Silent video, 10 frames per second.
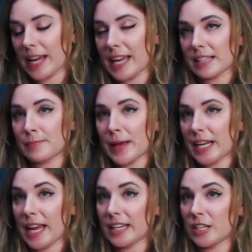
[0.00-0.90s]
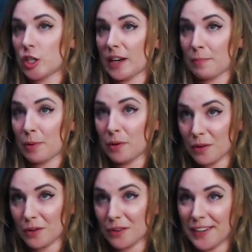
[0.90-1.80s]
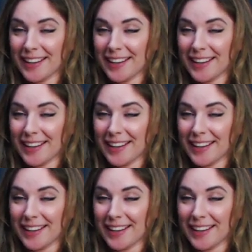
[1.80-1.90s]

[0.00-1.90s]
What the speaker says: He has medicated shampoo.